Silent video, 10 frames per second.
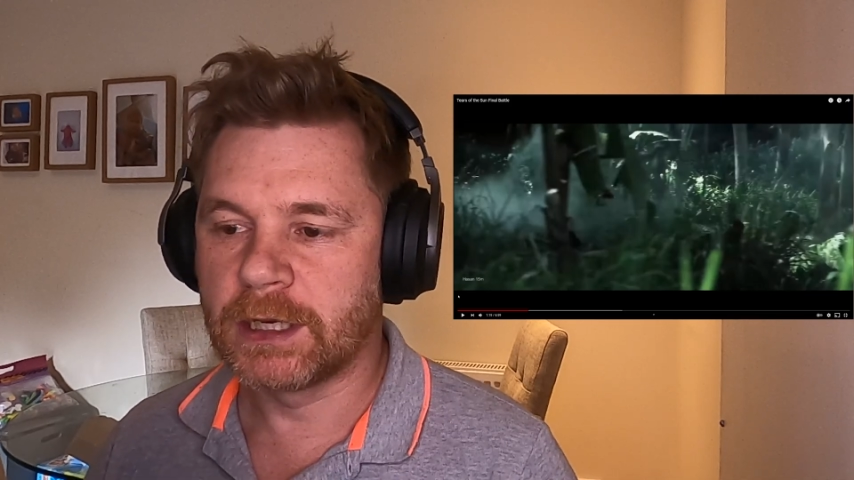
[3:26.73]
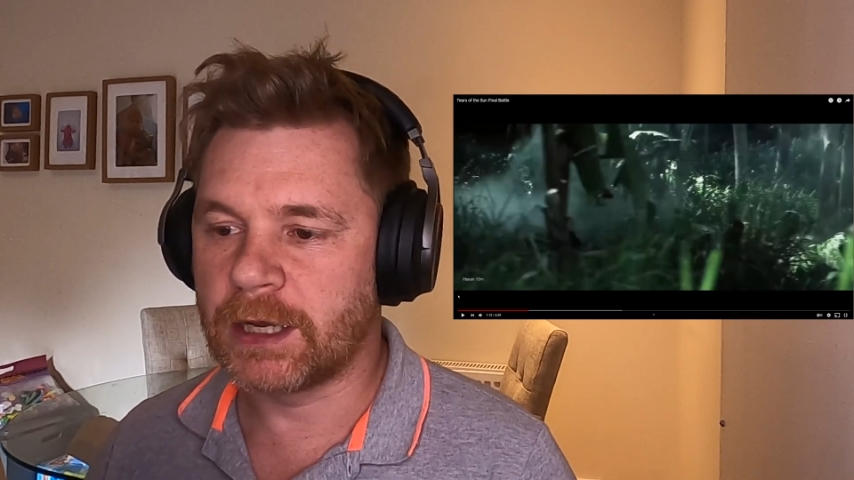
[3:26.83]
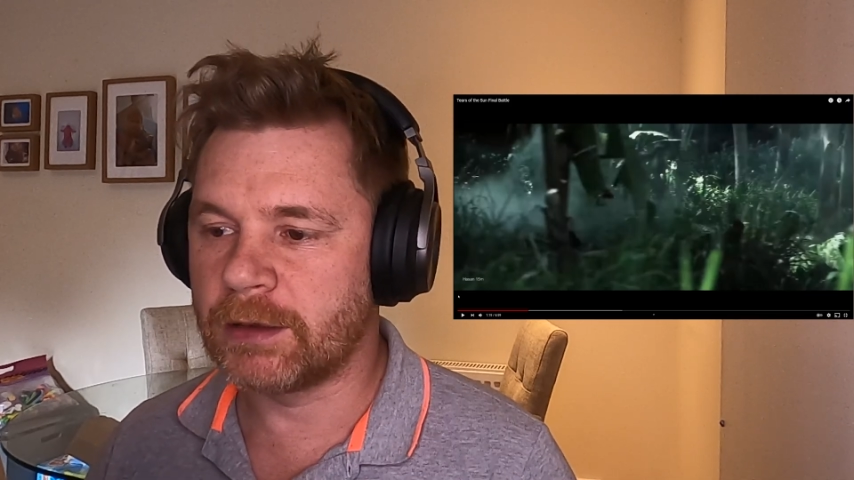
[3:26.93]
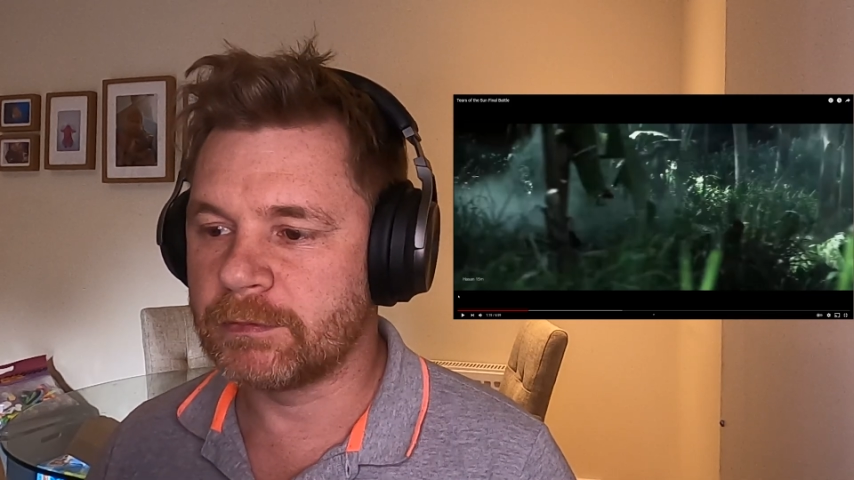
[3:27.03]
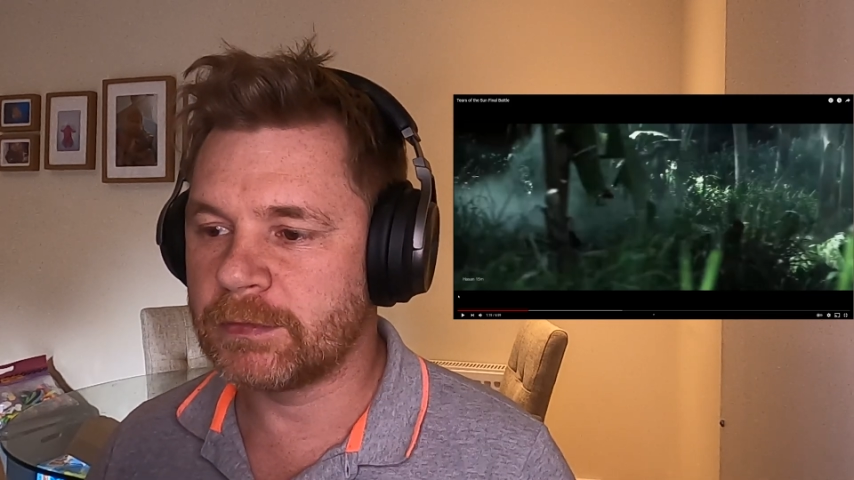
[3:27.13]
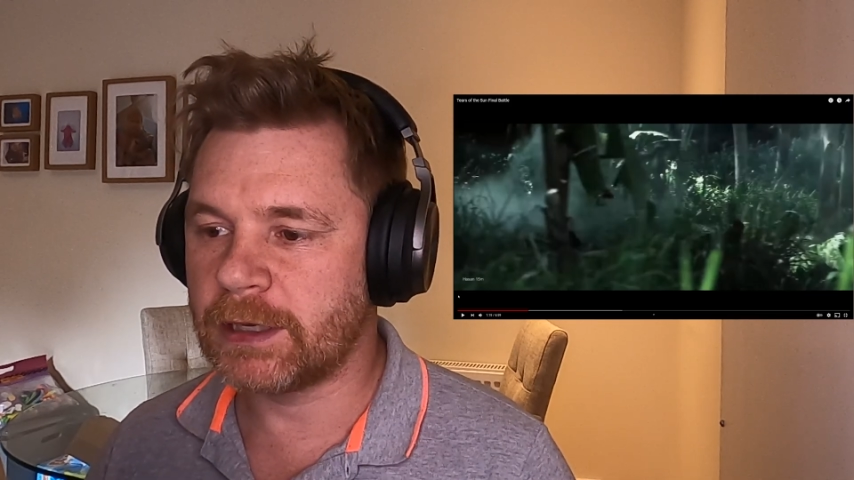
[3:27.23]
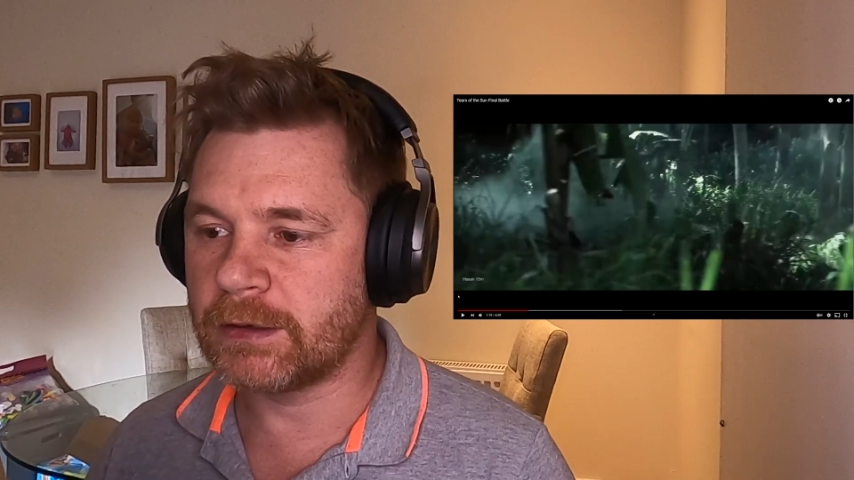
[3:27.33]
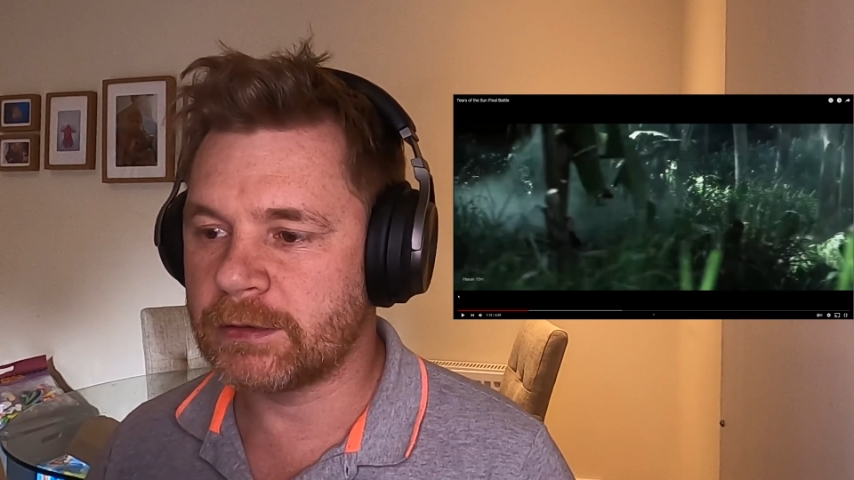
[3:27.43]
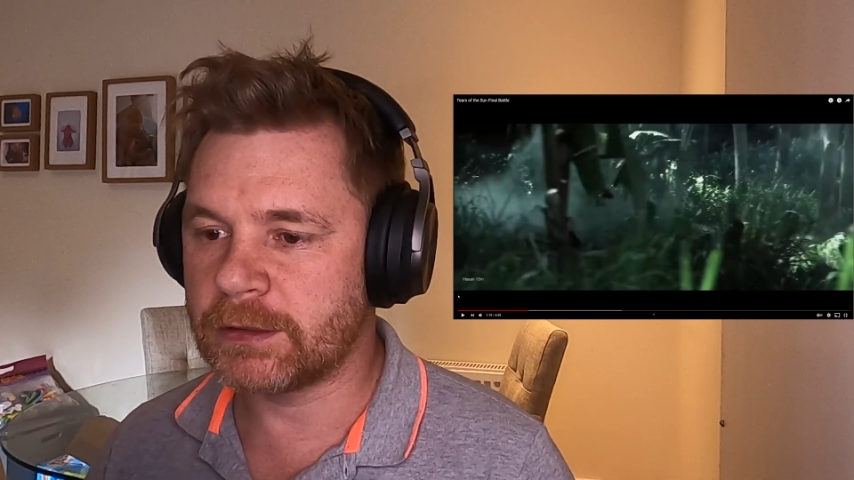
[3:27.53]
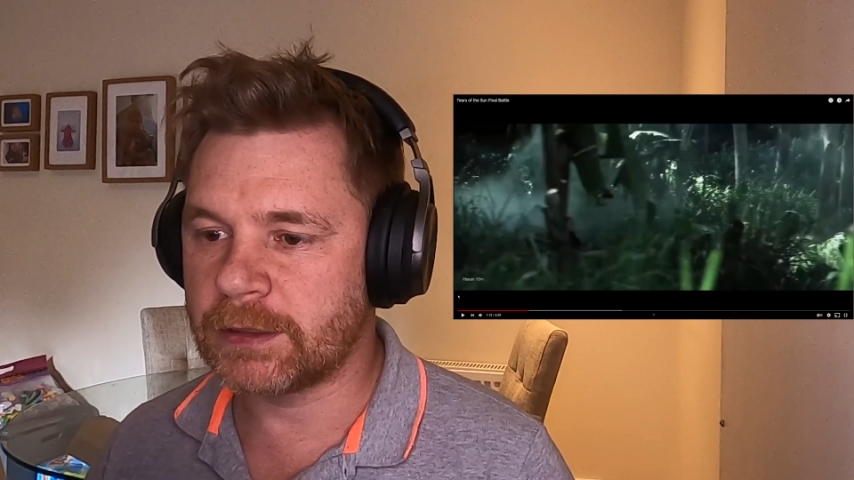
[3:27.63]

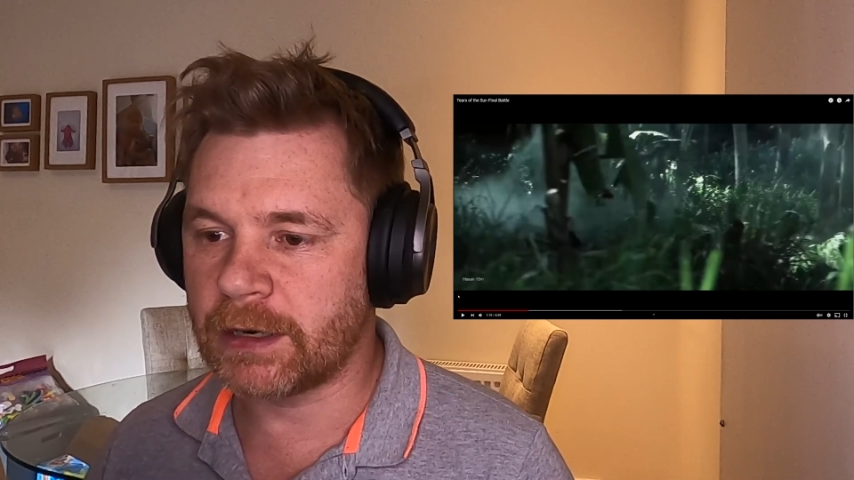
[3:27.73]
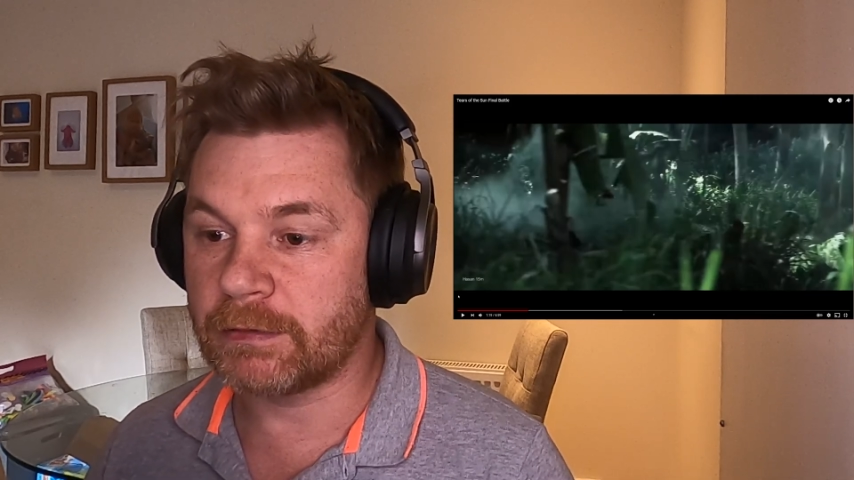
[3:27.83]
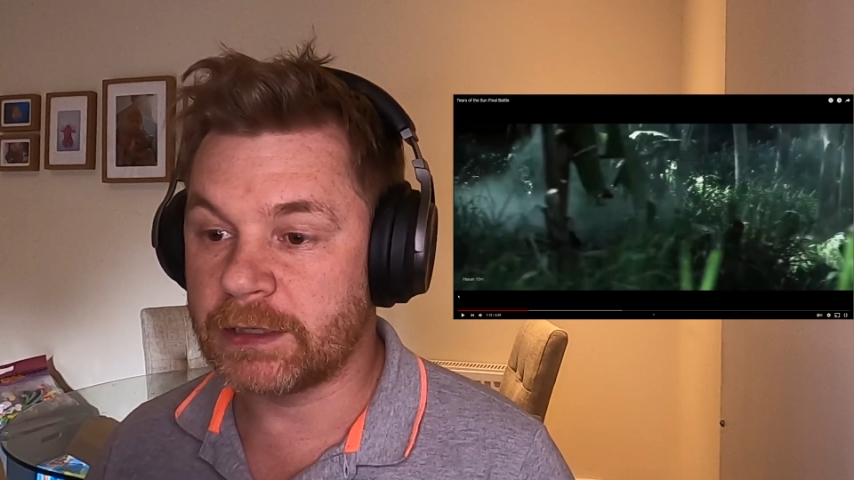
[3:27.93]
They're